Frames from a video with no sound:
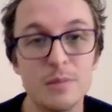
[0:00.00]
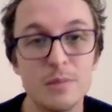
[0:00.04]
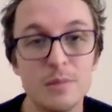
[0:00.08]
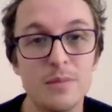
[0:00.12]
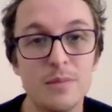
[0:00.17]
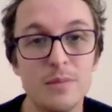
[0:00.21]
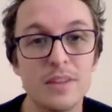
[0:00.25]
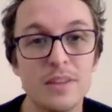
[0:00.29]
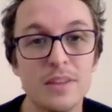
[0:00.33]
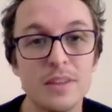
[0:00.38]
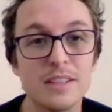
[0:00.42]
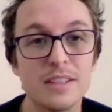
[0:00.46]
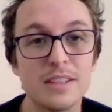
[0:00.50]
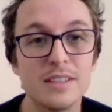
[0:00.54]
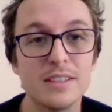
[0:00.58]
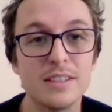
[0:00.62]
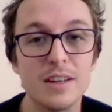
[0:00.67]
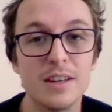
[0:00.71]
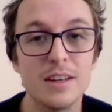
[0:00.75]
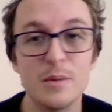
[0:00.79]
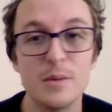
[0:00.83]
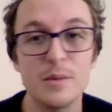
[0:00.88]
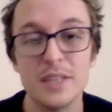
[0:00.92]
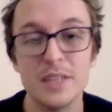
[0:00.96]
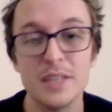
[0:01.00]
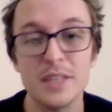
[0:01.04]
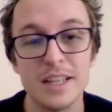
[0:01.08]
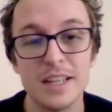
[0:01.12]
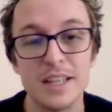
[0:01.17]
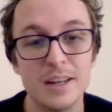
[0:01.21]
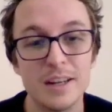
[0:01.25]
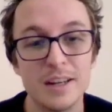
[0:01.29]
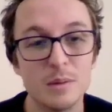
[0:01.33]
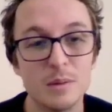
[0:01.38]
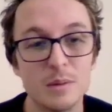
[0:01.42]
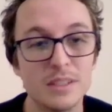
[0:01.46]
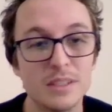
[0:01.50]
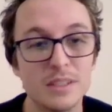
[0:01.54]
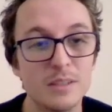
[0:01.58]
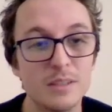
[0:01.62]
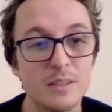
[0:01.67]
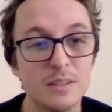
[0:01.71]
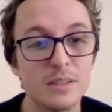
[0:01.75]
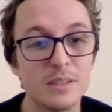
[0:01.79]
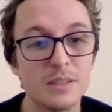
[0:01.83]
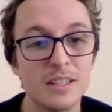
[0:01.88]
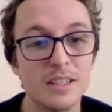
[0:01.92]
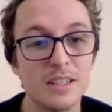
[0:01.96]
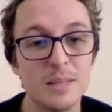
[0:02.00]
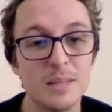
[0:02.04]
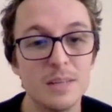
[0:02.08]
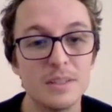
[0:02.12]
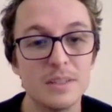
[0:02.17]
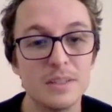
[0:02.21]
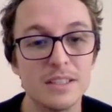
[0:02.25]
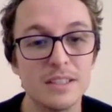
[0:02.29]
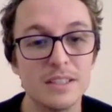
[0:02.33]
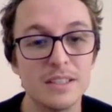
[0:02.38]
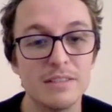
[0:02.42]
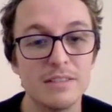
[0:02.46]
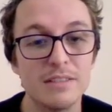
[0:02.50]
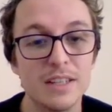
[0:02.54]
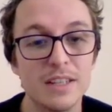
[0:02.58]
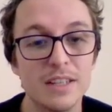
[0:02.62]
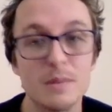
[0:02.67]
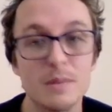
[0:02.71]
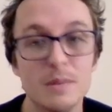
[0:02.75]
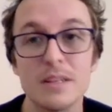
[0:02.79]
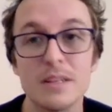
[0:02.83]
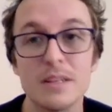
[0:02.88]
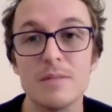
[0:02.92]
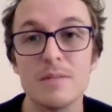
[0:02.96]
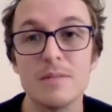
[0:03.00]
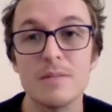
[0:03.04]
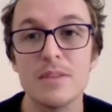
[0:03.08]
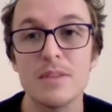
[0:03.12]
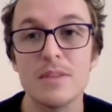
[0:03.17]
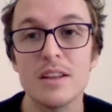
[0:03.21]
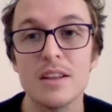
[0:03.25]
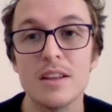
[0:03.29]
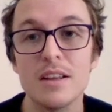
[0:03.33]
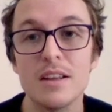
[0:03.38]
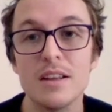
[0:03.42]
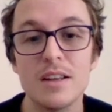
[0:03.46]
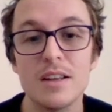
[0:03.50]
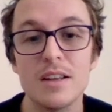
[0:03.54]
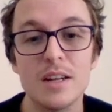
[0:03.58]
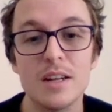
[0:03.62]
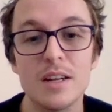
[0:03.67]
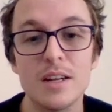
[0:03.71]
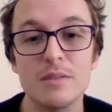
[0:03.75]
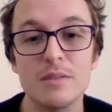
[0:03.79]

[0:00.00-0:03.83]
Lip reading: That's hopefully that helps. There wasn't heaps of stuff there, but hopefully it